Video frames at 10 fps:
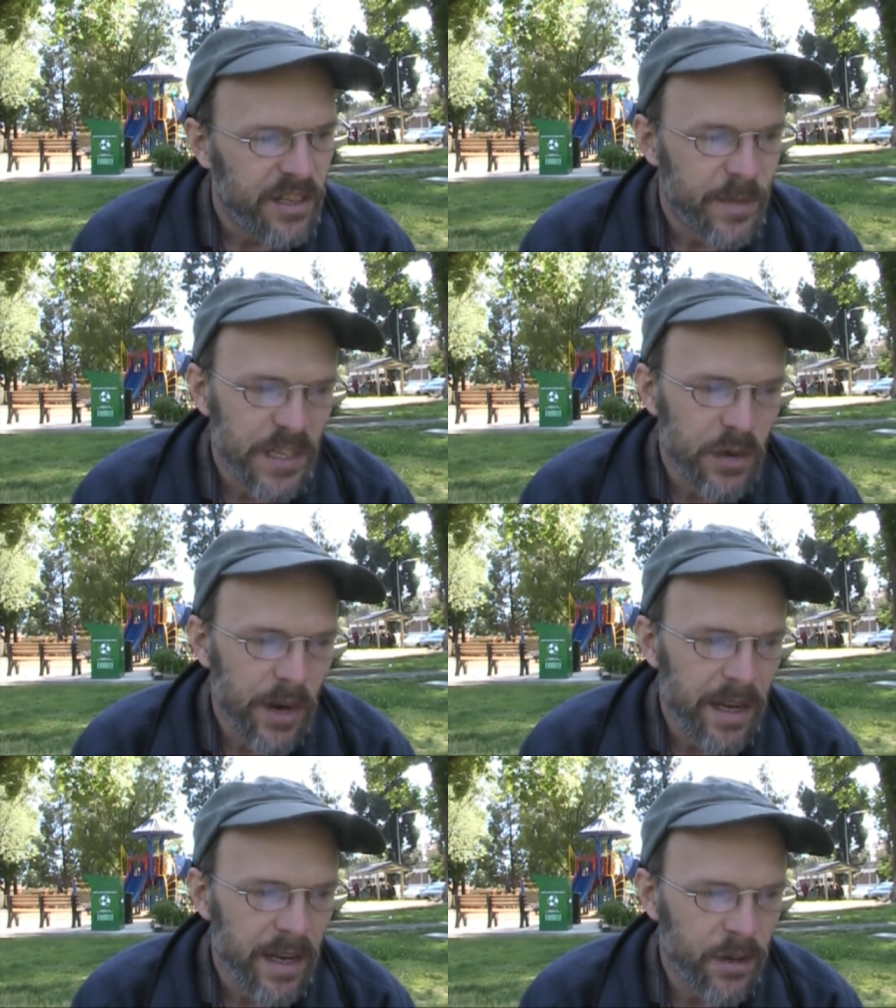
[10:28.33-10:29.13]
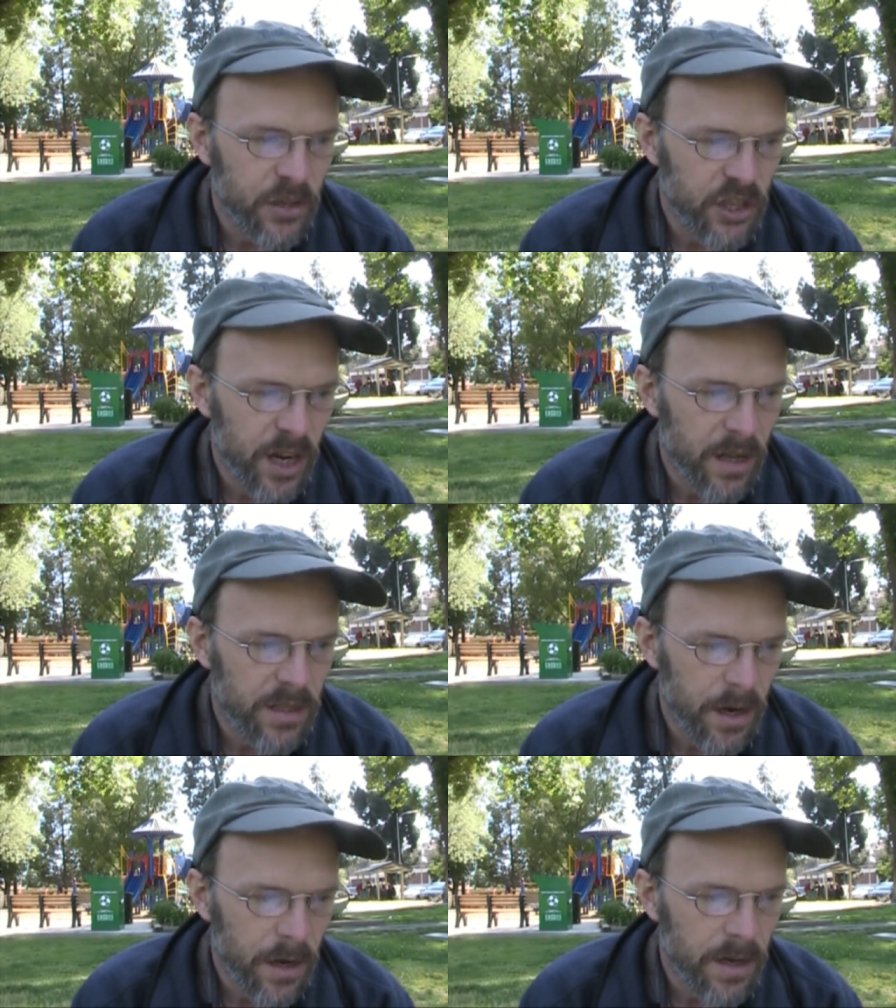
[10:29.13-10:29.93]
She must create in her
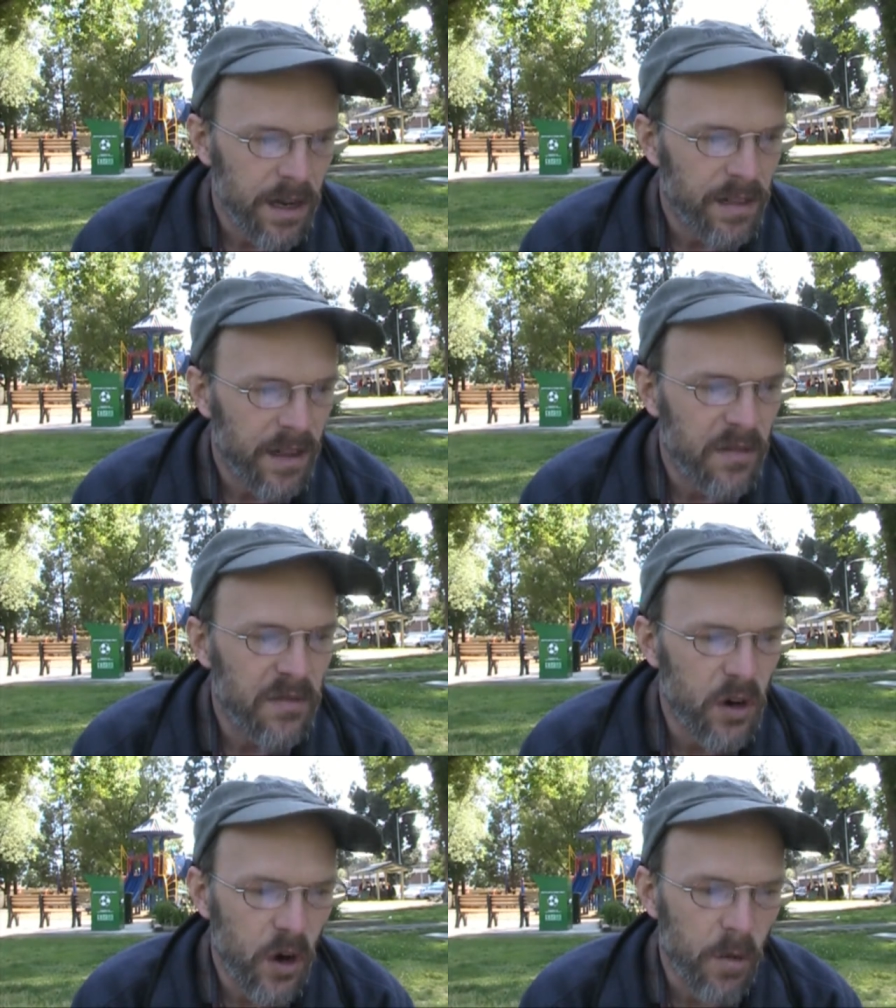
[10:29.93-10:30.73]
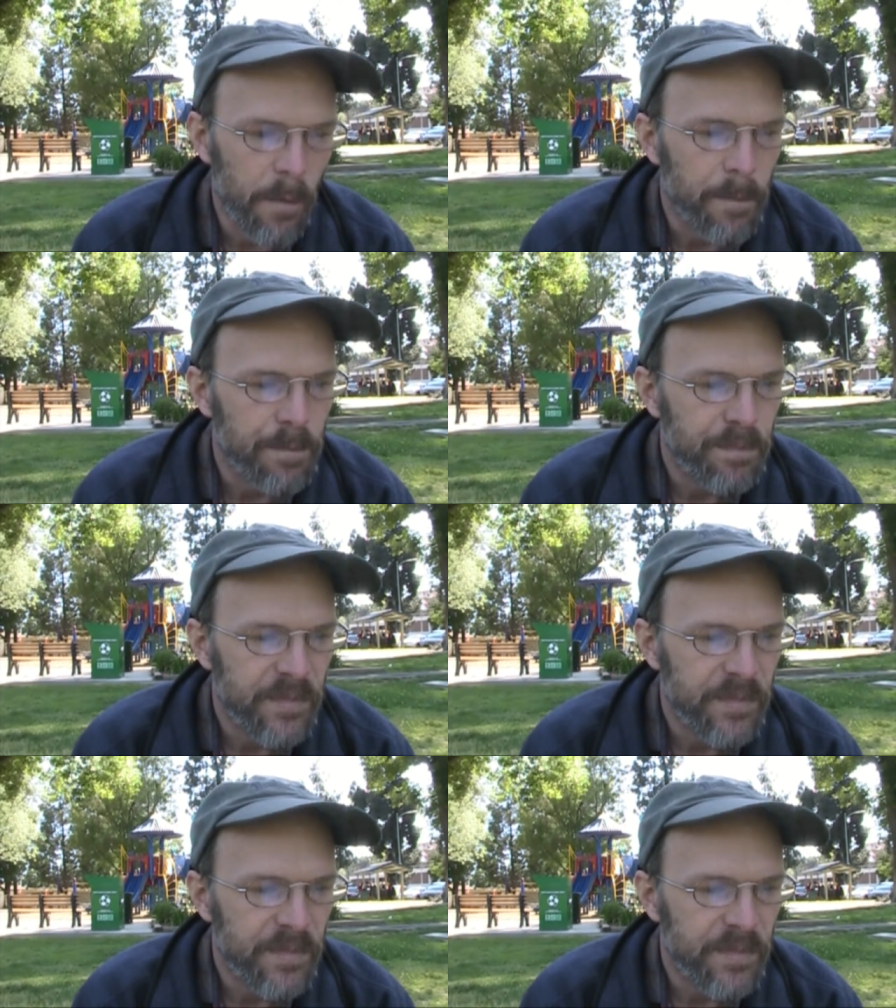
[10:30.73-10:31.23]
child's heart a love for home.